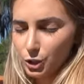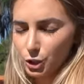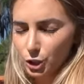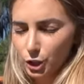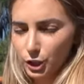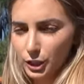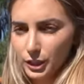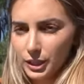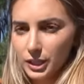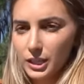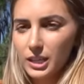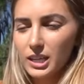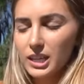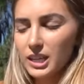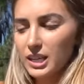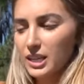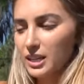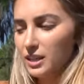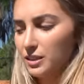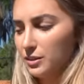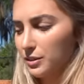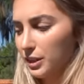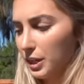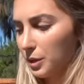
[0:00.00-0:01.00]
dirty.
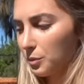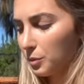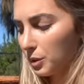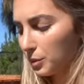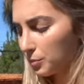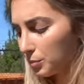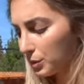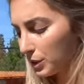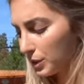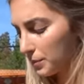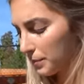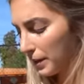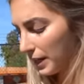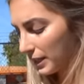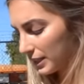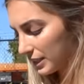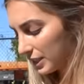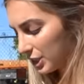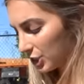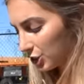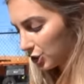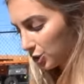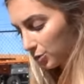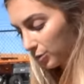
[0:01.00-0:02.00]
They were in pretty bad
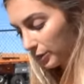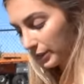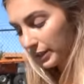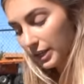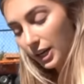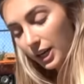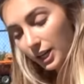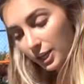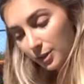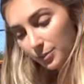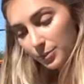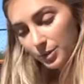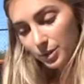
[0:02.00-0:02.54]
condition when we got them,